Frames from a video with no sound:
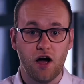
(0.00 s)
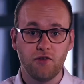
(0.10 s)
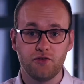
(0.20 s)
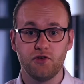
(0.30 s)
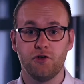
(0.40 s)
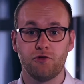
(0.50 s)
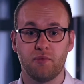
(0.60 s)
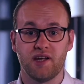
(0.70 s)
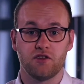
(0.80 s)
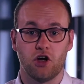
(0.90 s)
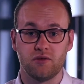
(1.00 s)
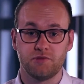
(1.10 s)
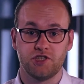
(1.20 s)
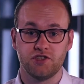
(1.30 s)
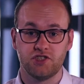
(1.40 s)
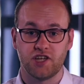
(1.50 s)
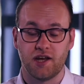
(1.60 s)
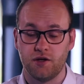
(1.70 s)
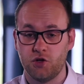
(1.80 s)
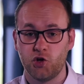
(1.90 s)
After you've picked the options
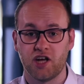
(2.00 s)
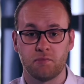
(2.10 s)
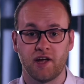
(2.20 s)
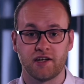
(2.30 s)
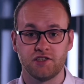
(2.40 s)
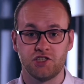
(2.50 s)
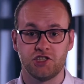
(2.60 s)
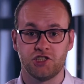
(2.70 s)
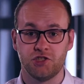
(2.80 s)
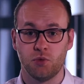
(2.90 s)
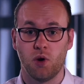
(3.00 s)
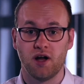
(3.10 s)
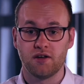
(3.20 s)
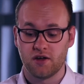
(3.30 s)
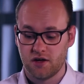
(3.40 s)
and the NuGet packages you want,